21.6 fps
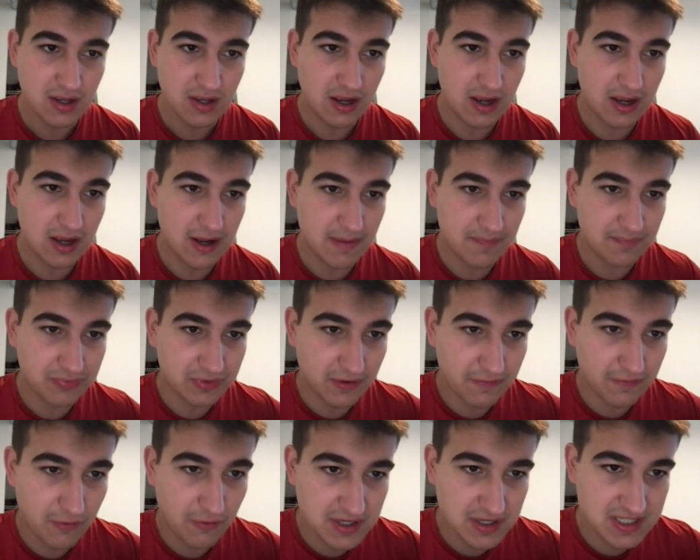
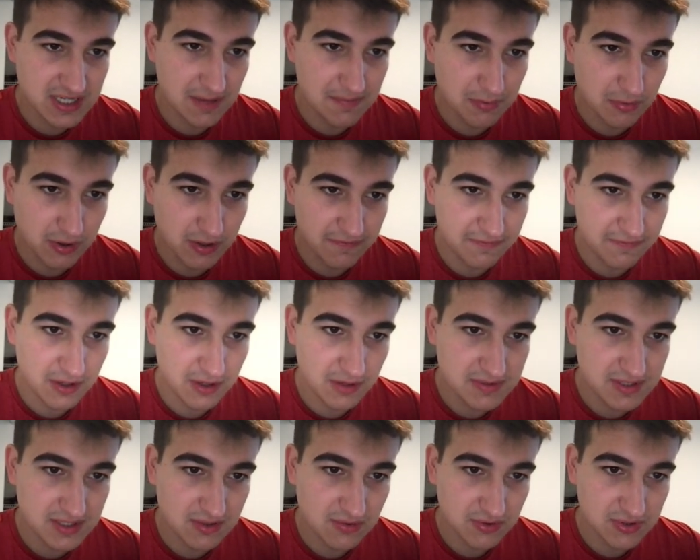For example, if
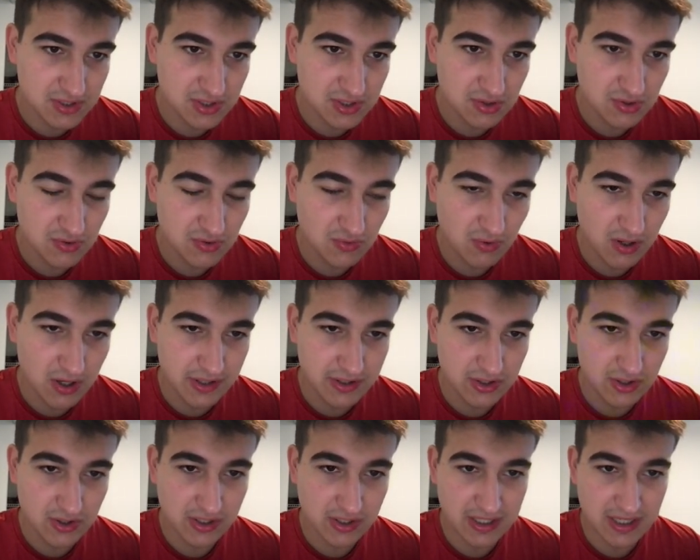nums equals 2,
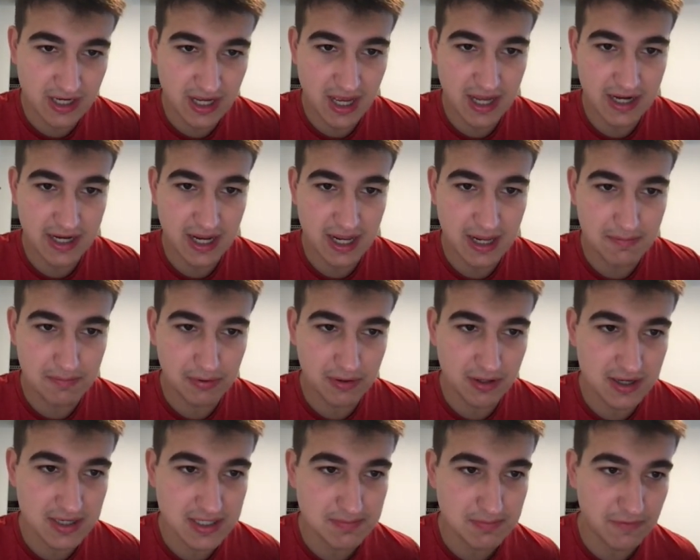1, you can add a
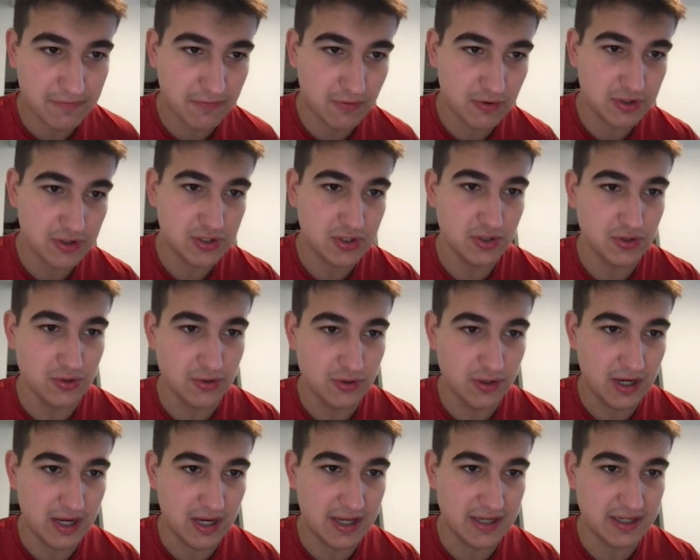plus before
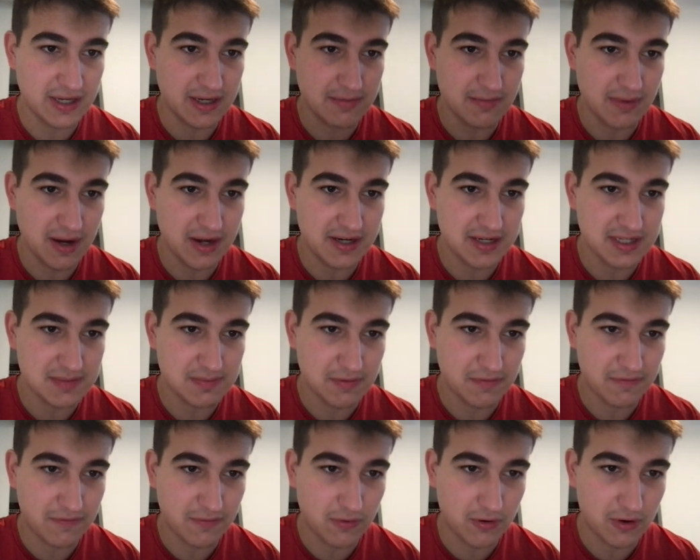2 and a minus
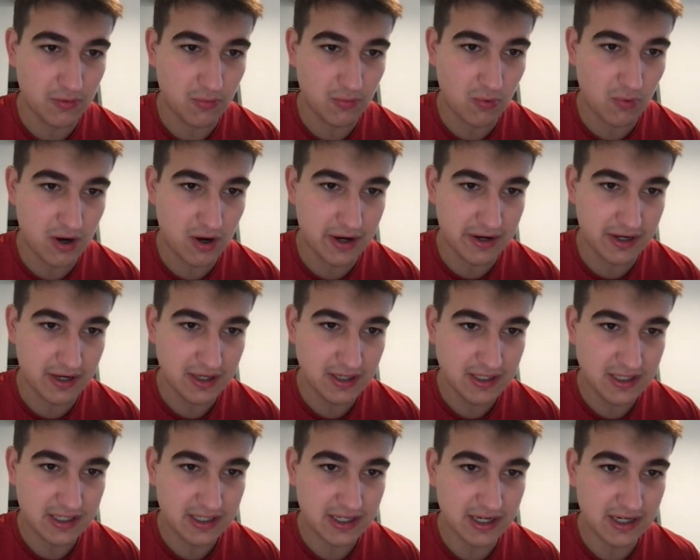before 1.
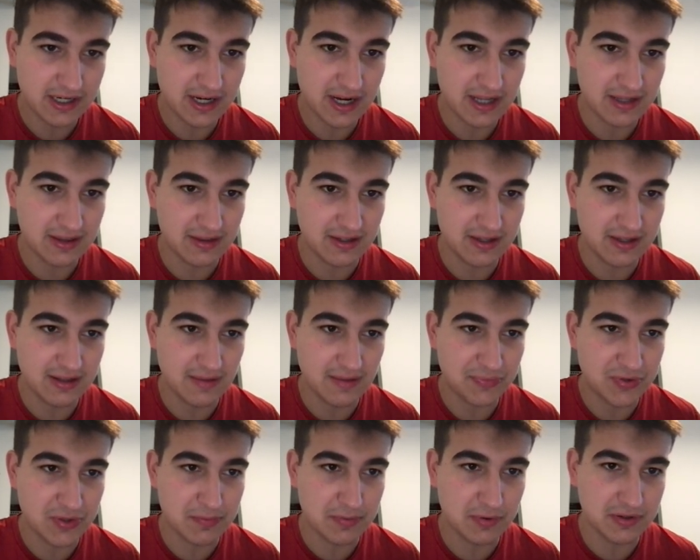Concatenate
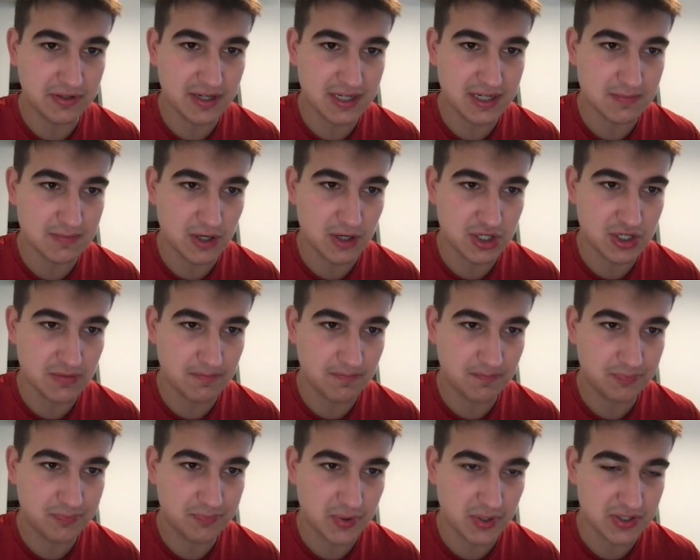them to build the expression
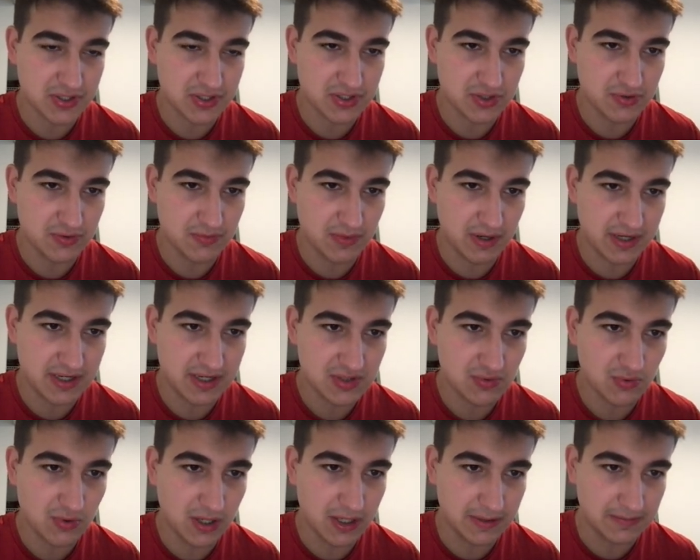plus 2 minus
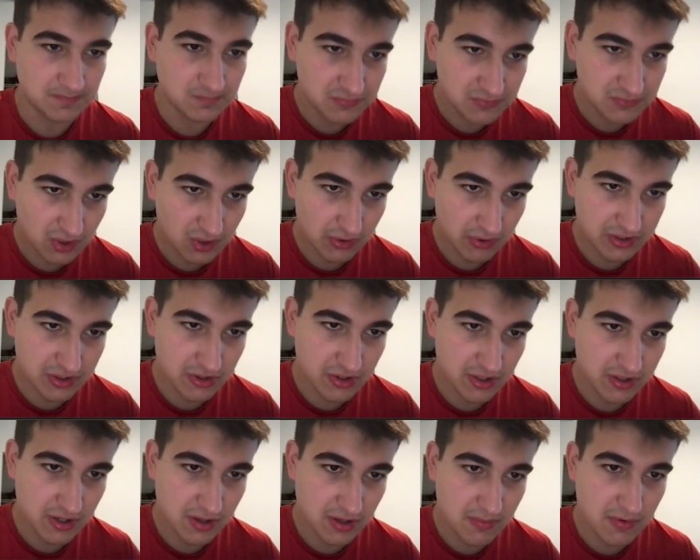1. Return
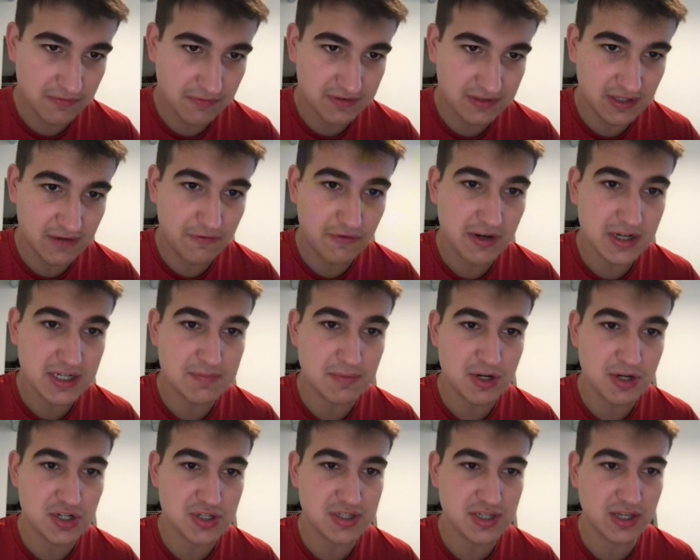the number of different
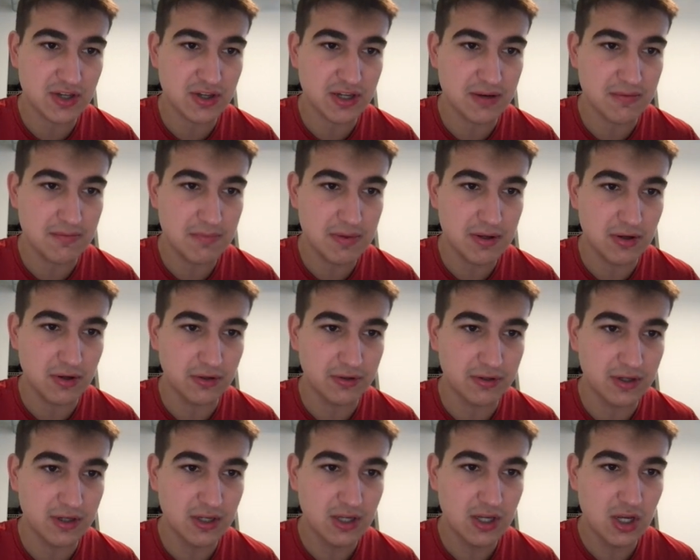expressions that you can build,
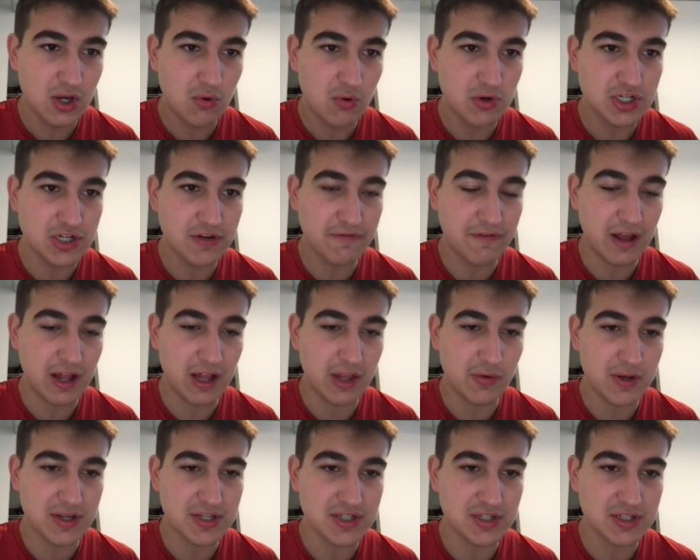which
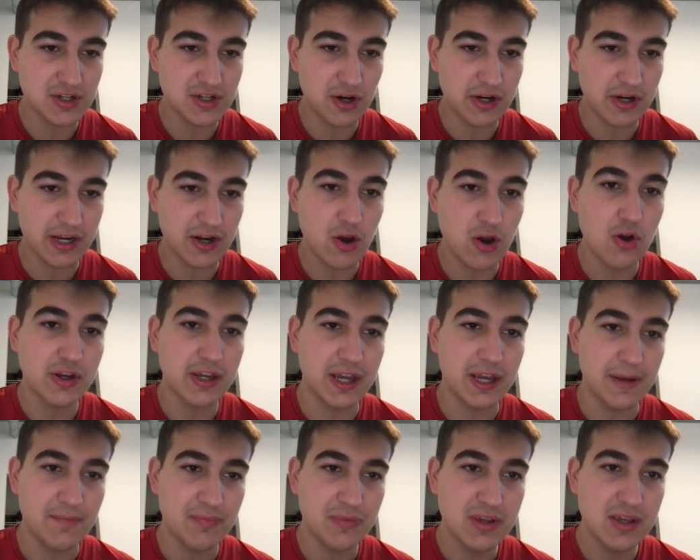evaluates the target.
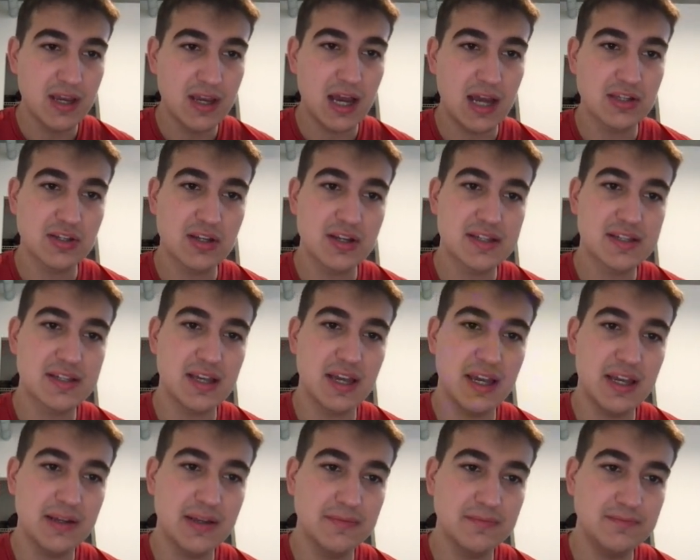Okay, I was going to
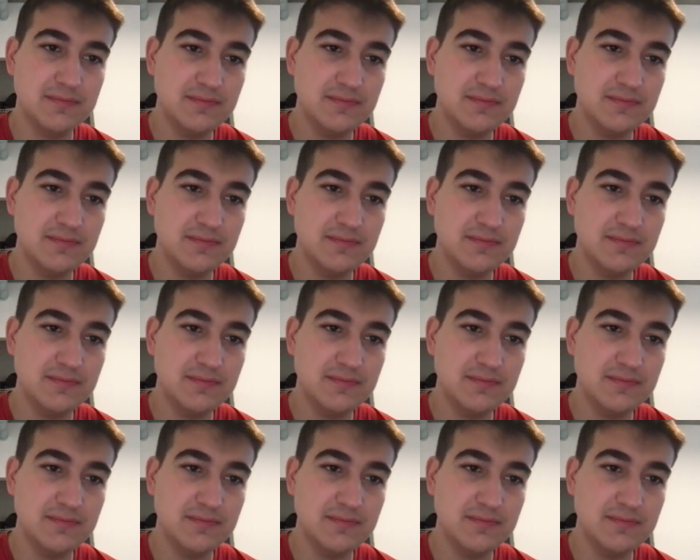say,